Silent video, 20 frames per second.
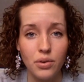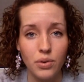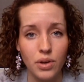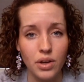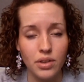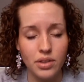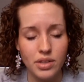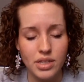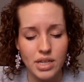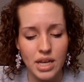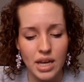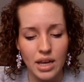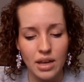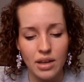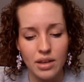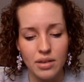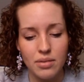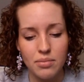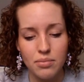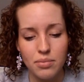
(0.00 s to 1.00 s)
throughout the day,
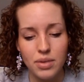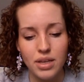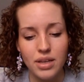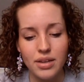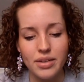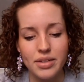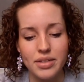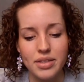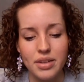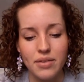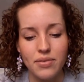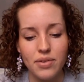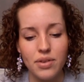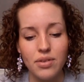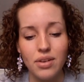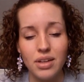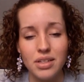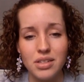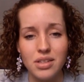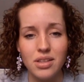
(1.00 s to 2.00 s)
because if
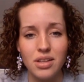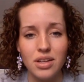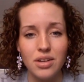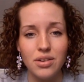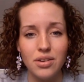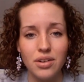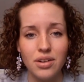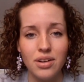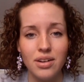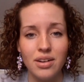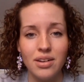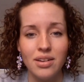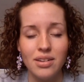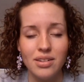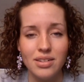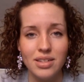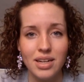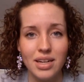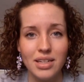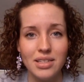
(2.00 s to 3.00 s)
you get to the urine
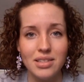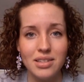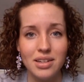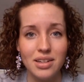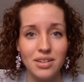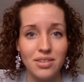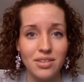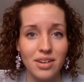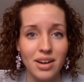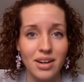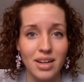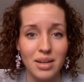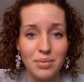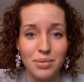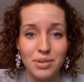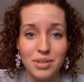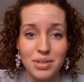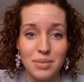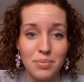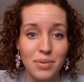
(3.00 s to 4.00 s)
test and you're not
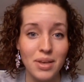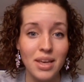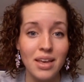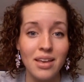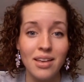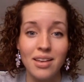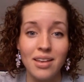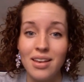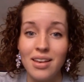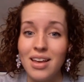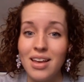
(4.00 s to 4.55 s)
able to pee,